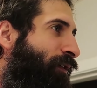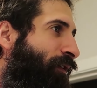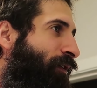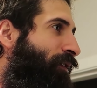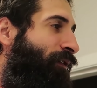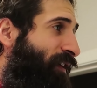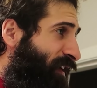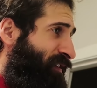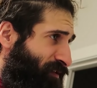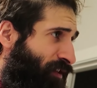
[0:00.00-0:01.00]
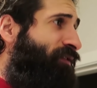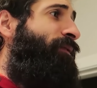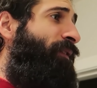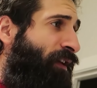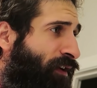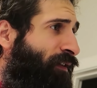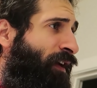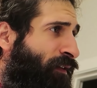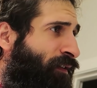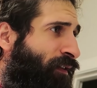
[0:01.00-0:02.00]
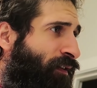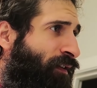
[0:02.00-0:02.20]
Mm-hmm. Can I start the video now?